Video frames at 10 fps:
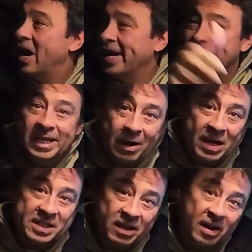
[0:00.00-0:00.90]
I can go
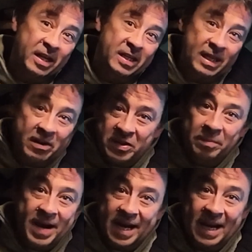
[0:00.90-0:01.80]
outside, I can go into the
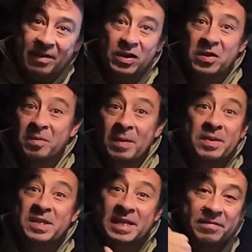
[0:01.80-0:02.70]
back and have a look at
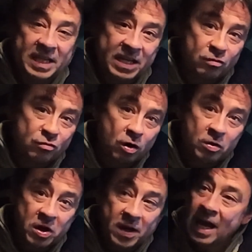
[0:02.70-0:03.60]
maybe the DVD control
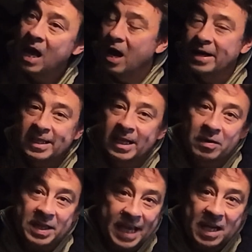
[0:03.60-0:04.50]
unit, I can go
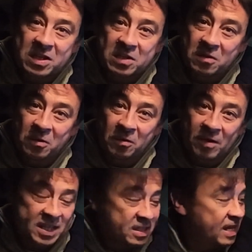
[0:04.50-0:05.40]
in the engine and all the
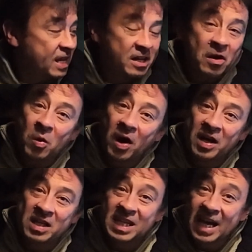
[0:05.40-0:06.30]
rest. No
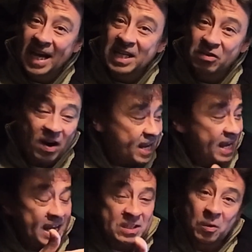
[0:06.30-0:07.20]
wires, it's great,
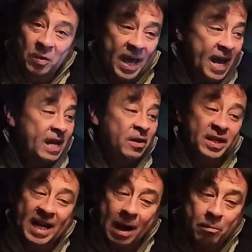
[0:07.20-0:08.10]
it's all there. Got
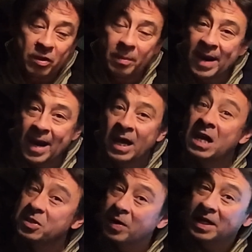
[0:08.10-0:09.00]
a camera on the back
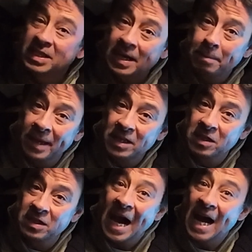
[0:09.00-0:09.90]
so I can take
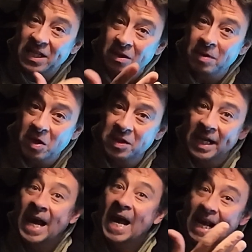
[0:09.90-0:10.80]
pictures as I'm
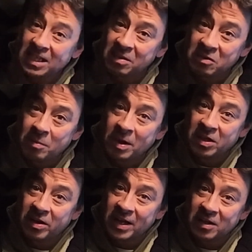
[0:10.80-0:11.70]
using it, as I'm doing my
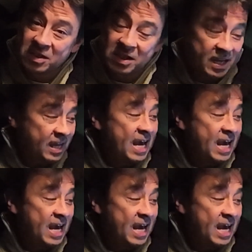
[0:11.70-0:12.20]
diagnostic.